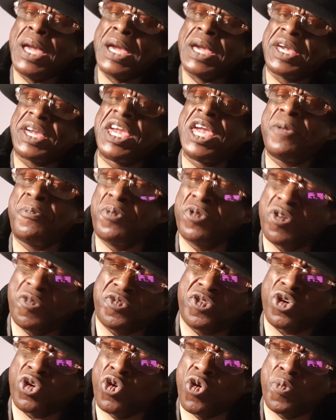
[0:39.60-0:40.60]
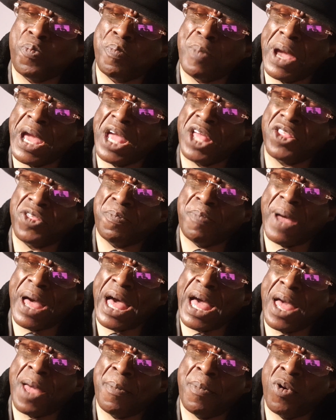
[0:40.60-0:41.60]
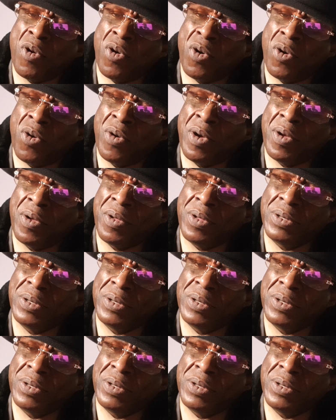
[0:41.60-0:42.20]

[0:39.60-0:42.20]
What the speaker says: keepers of the good man's Bible,